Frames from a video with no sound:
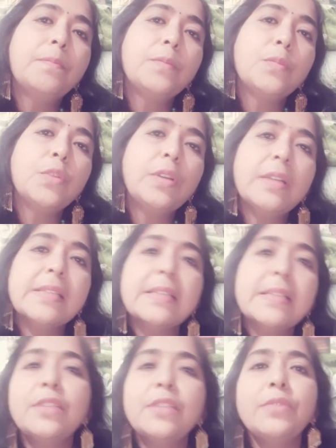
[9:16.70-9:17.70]
good
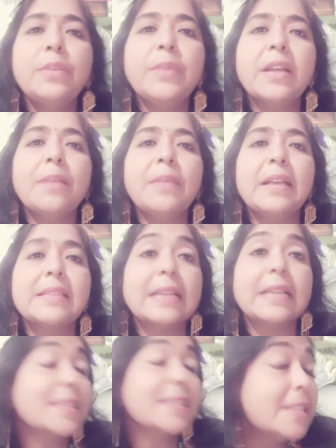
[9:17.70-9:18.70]
listener will become a
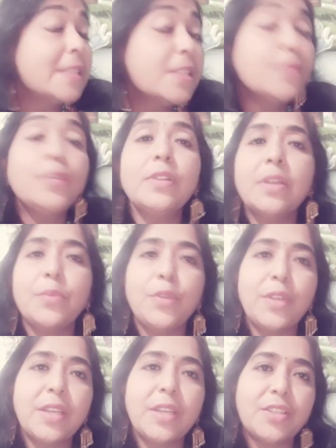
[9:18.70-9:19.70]
successful
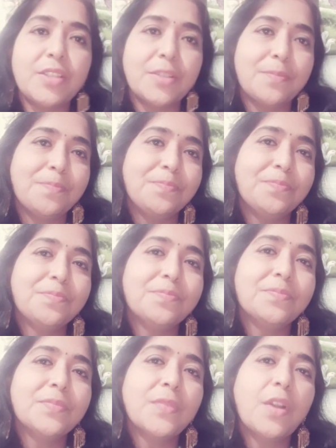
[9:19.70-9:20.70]
communicator
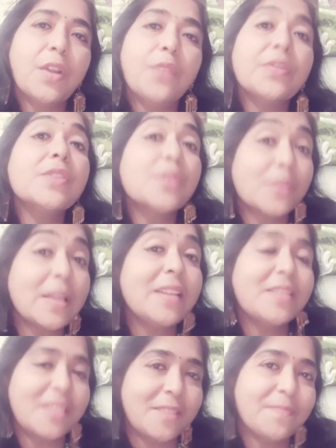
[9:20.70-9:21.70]
of the
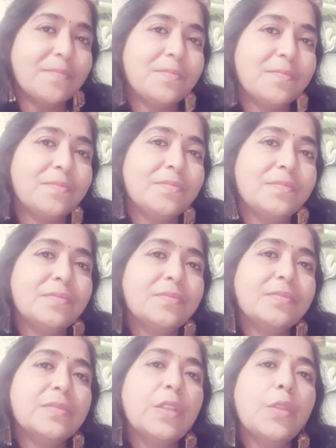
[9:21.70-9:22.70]
society.
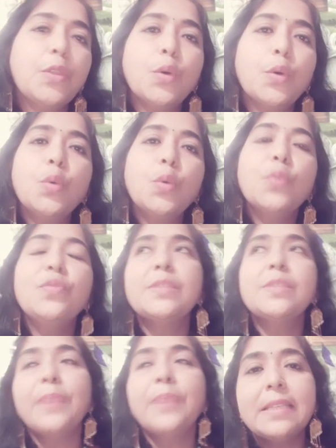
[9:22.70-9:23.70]
Though we
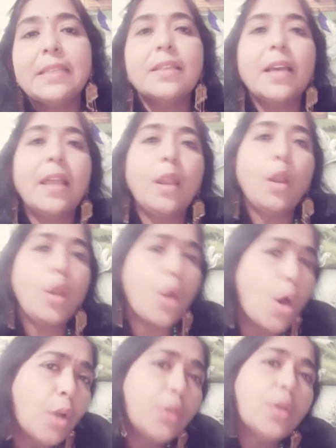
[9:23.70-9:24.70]
spend a
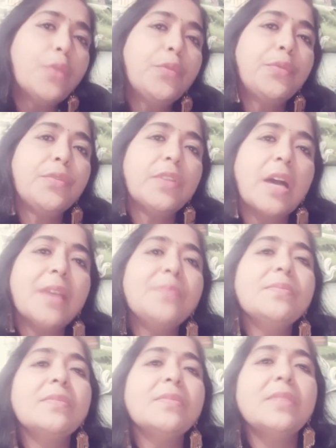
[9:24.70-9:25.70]
lot of
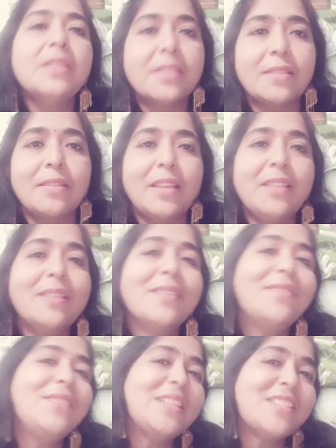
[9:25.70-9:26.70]
time listening,
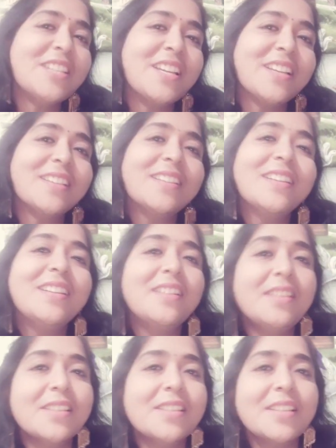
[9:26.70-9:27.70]
we take
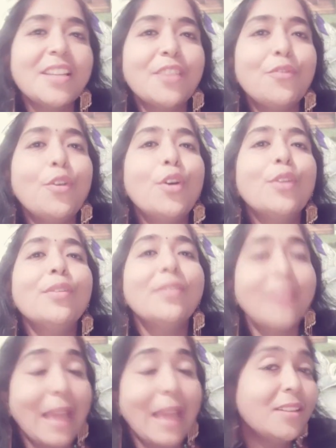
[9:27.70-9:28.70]
listening for
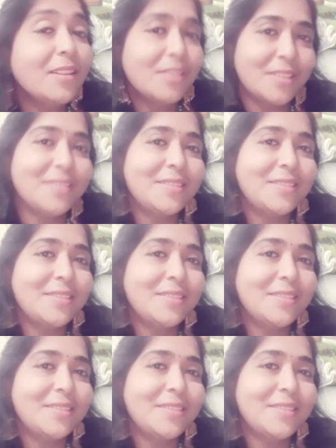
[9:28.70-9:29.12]
granted.